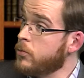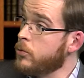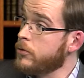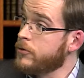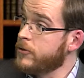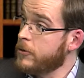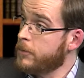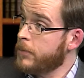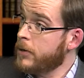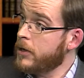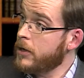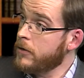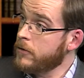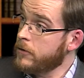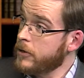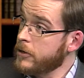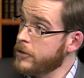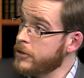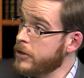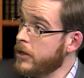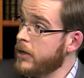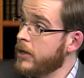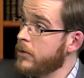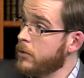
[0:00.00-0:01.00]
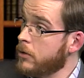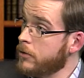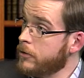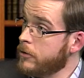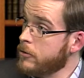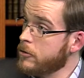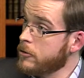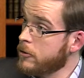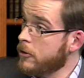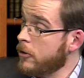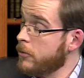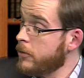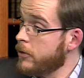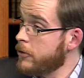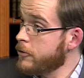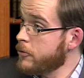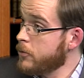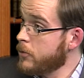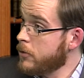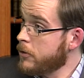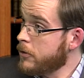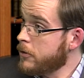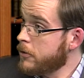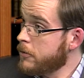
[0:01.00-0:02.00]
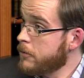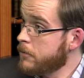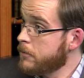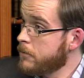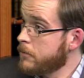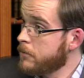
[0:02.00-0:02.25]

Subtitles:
would depend on exactly what those comments were.